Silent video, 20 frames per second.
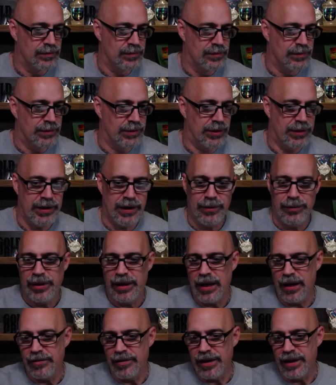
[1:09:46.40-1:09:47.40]
So yeah, we
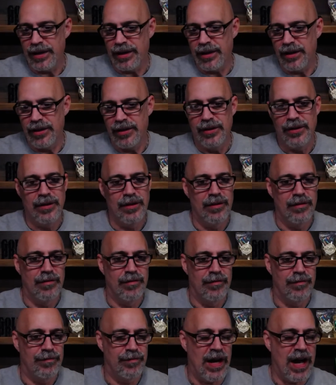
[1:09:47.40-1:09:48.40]
got like
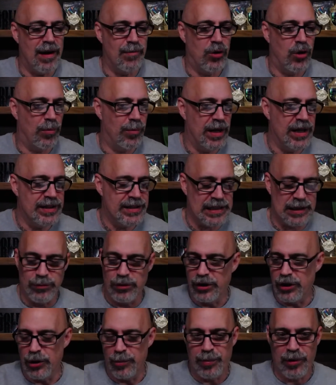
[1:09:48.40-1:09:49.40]
5 more minutes, and
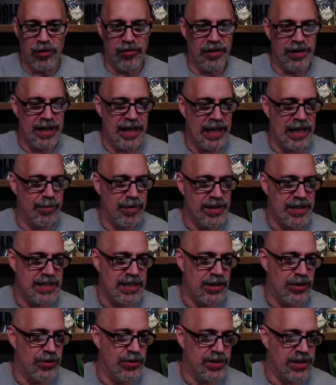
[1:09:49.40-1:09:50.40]
we'll go pull a name and
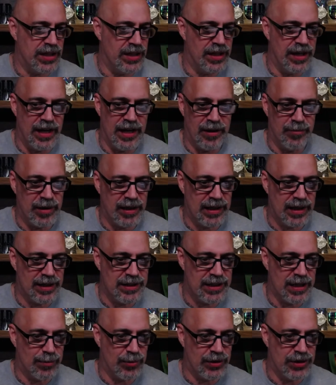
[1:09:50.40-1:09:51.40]
see who's in there. Let me
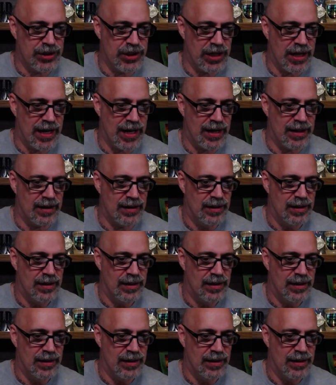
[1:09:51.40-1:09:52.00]
catch up with chat.